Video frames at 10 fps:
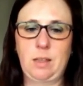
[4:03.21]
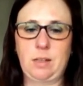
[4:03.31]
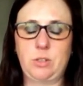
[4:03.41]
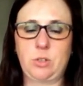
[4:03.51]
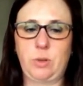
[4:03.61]

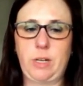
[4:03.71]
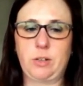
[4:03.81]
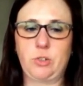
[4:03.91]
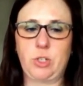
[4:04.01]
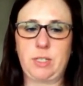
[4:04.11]
And so
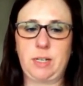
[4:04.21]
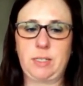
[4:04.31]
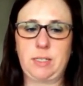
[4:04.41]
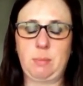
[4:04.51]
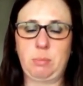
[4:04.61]
here's just an
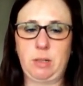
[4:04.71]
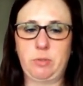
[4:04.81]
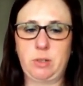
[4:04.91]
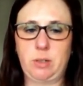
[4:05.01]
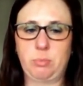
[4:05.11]
example of
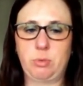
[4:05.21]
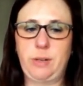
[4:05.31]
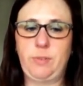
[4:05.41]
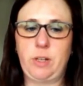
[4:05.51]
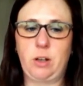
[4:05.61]
a
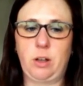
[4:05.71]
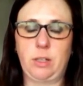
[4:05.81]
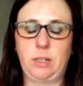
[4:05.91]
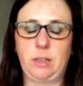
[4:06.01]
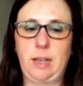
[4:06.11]
previa on
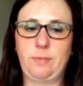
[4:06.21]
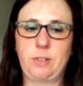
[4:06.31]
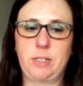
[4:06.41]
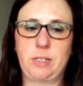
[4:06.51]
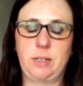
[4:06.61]
the
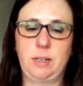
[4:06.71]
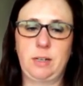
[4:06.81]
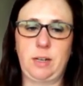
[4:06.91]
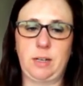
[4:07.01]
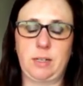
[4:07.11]
left.
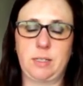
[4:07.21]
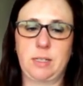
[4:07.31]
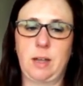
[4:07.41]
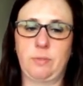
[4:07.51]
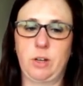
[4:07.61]
It is
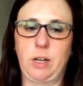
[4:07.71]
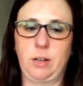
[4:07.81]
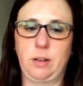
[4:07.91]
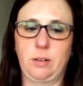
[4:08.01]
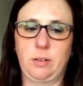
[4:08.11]

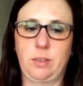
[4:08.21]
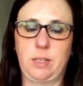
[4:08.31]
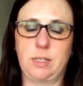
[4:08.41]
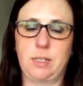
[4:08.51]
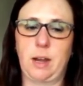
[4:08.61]
covering the
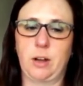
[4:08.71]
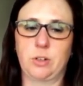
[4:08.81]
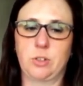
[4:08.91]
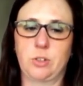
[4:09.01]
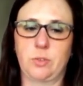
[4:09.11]

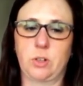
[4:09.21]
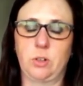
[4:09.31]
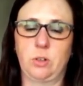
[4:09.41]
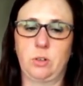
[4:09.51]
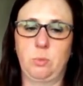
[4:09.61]
entire
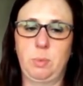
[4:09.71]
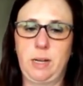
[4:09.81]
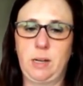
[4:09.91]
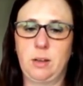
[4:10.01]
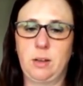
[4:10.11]
cervical
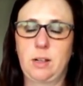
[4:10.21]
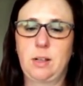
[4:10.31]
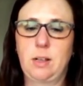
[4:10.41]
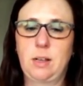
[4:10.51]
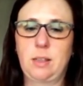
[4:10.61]
opening.
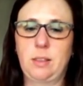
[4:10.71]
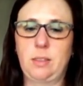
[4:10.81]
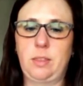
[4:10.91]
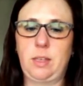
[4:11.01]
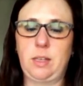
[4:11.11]

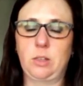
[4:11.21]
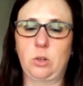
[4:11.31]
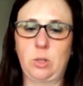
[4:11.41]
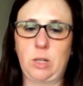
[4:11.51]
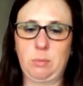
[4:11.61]
The
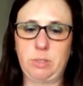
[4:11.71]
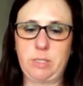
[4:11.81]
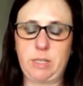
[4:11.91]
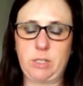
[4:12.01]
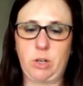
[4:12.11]
low-lying
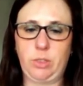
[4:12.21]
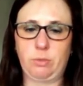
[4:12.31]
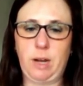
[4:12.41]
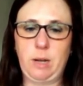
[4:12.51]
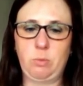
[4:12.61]
placenta on the
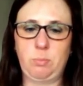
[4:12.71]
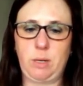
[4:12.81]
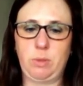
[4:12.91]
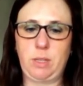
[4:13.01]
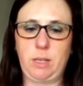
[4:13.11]
right would
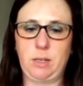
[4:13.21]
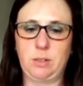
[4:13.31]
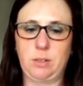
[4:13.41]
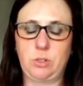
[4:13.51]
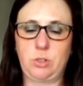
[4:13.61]
be
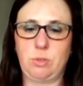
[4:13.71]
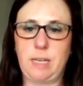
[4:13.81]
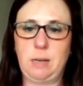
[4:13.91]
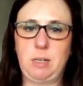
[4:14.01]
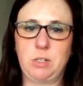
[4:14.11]
within 2
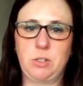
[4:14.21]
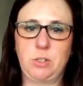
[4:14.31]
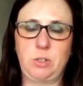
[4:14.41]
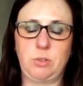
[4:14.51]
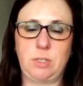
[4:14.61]

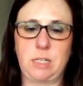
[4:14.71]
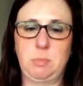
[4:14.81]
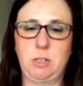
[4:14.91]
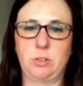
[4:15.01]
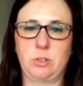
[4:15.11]
centimeters. 2
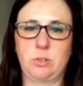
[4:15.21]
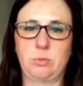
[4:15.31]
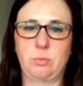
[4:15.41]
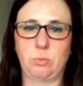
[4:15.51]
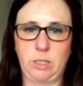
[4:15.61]
centimeters
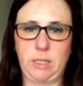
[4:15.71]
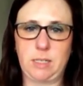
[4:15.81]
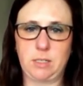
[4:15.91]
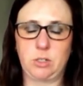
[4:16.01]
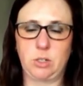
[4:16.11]
really
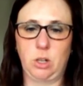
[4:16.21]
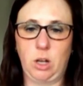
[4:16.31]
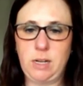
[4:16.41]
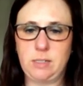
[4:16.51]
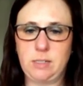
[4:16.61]
isn't a
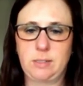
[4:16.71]
lot